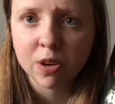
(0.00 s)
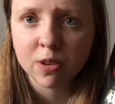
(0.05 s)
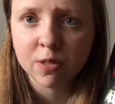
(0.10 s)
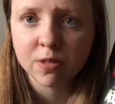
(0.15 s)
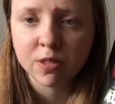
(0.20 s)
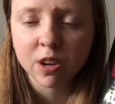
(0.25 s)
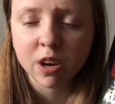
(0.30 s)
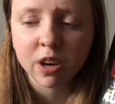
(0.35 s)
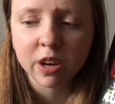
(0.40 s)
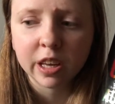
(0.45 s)
of
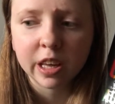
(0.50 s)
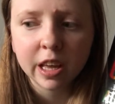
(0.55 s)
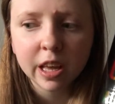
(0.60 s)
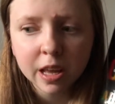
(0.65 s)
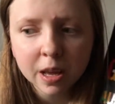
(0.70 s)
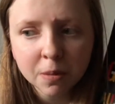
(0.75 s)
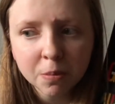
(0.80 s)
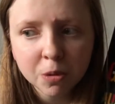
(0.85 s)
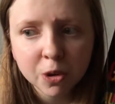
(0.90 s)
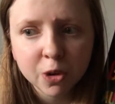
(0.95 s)
Dark
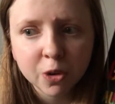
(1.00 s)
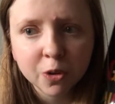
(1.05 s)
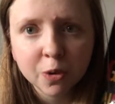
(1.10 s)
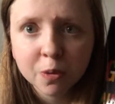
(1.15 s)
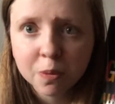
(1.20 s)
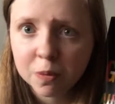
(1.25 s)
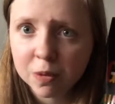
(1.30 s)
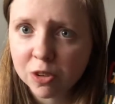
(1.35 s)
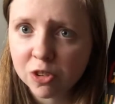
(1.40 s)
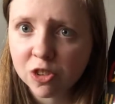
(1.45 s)
Emu,
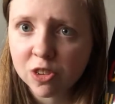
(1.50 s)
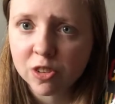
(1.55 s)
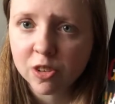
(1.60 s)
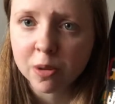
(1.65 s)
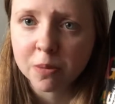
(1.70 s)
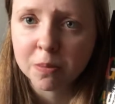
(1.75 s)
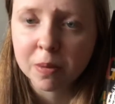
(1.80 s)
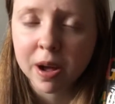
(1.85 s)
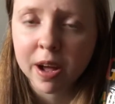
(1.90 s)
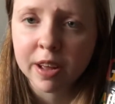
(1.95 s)
which is
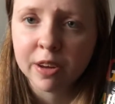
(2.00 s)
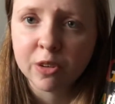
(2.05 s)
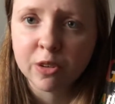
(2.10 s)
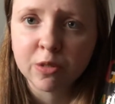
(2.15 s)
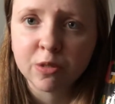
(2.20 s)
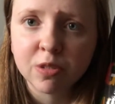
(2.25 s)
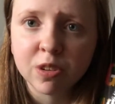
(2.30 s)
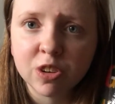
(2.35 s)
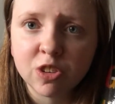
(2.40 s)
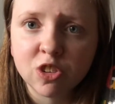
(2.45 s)
on my
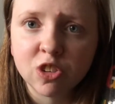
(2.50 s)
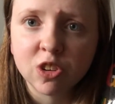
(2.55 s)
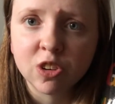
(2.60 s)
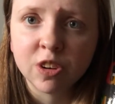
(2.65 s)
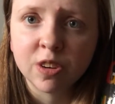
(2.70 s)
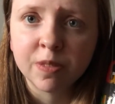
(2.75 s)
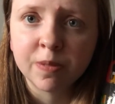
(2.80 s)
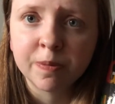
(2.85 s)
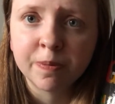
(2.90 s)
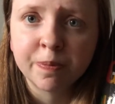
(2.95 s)

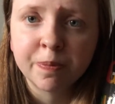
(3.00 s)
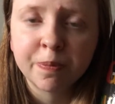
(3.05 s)
nonfiction